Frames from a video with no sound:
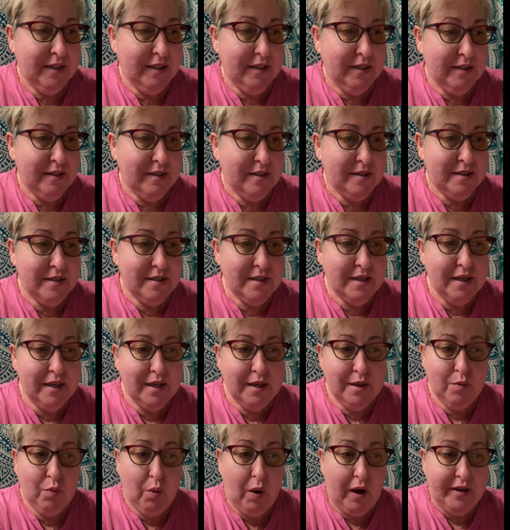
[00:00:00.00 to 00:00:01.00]

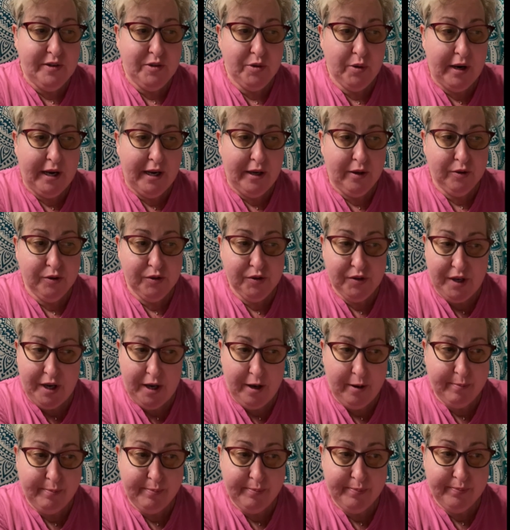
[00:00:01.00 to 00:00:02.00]
see why trials
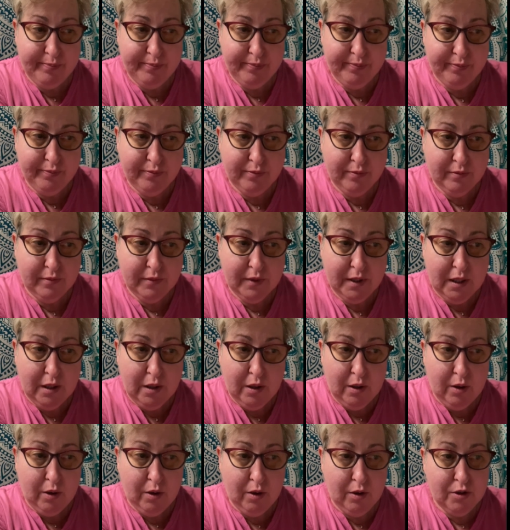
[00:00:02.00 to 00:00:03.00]
come,
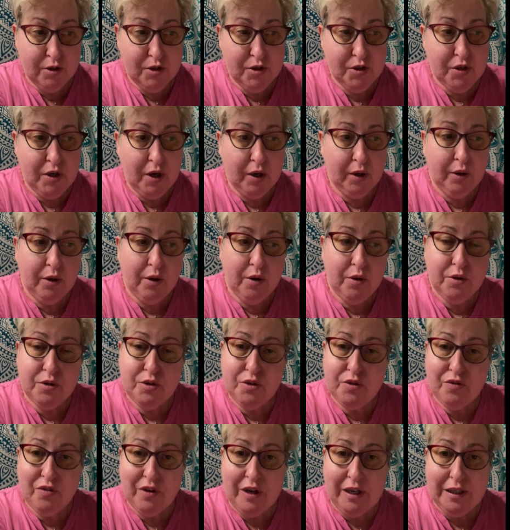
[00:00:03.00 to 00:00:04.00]
or
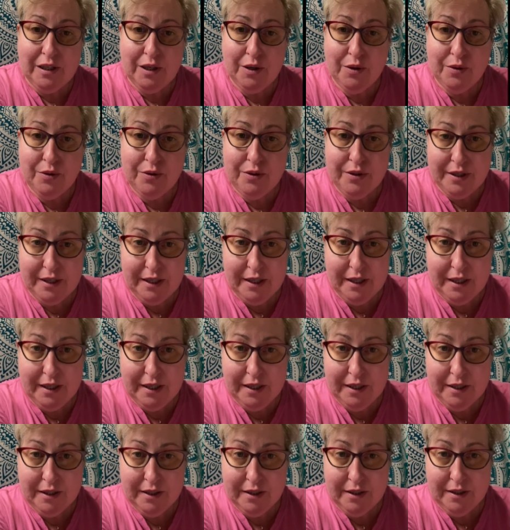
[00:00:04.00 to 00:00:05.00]
sorrows follow
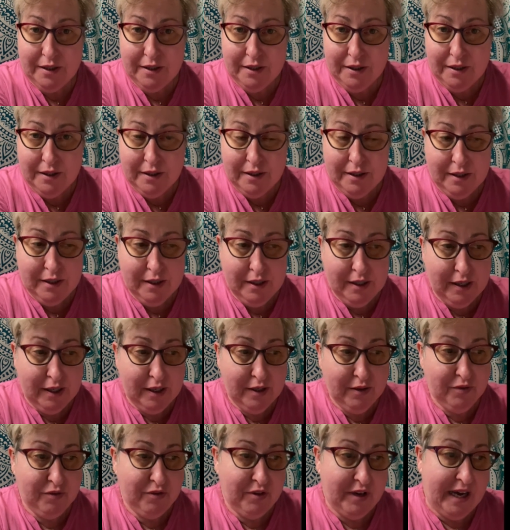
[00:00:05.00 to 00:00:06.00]
thick
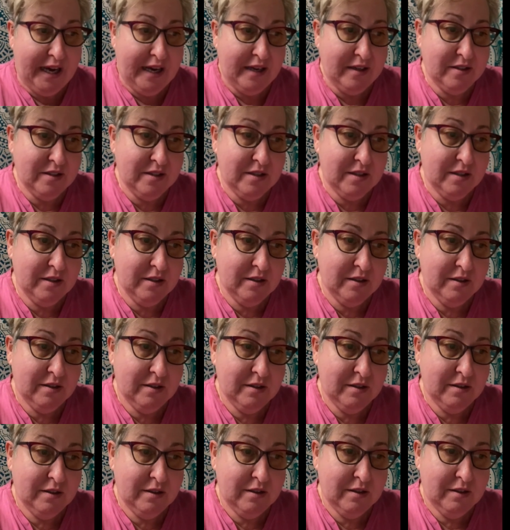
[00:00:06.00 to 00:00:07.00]
and fast.
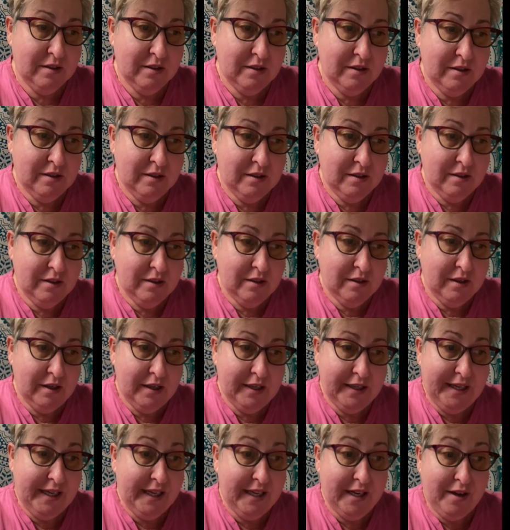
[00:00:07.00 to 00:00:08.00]

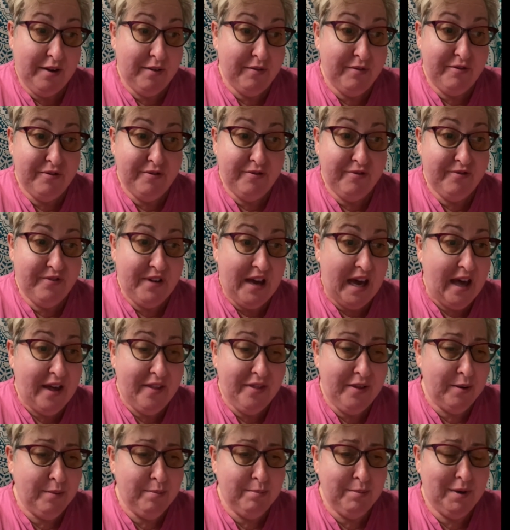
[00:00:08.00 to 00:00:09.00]
I cannot
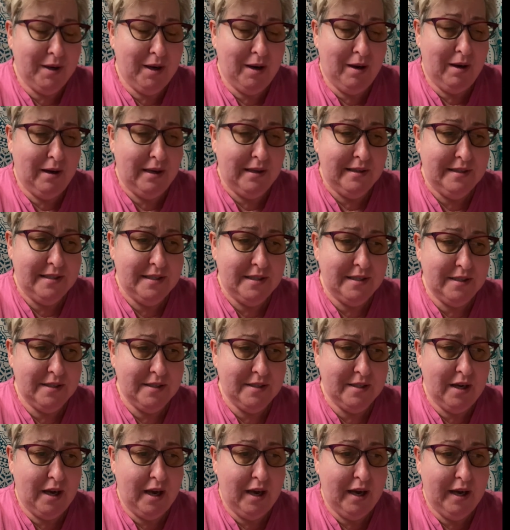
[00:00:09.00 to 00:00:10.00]
fathom God's
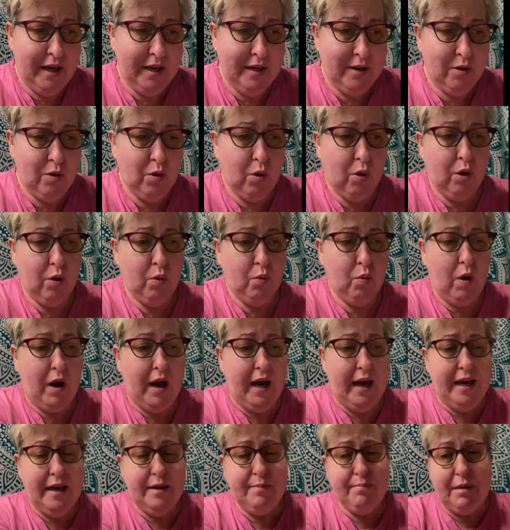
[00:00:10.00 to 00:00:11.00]
design, nor
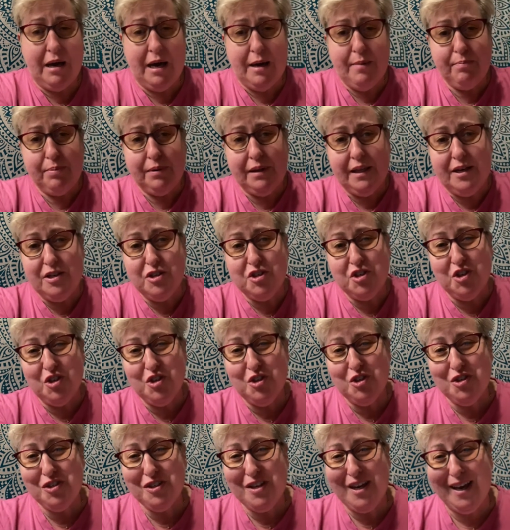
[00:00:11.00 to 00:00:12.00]
why my
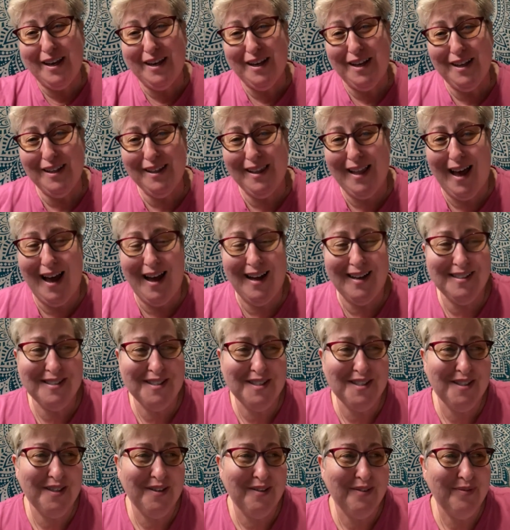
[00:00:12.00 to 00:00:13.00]
pleasures cannot
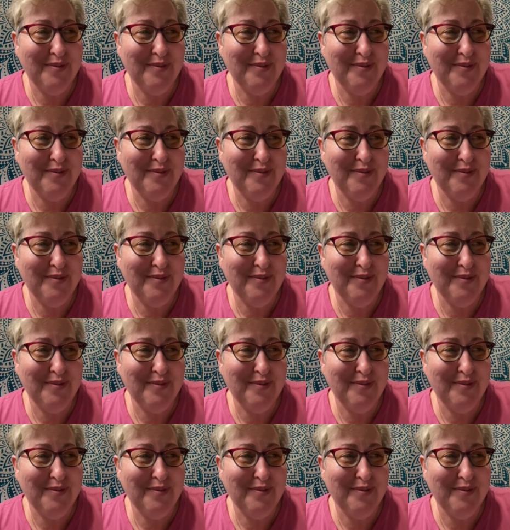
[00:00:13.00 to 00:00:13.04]
last,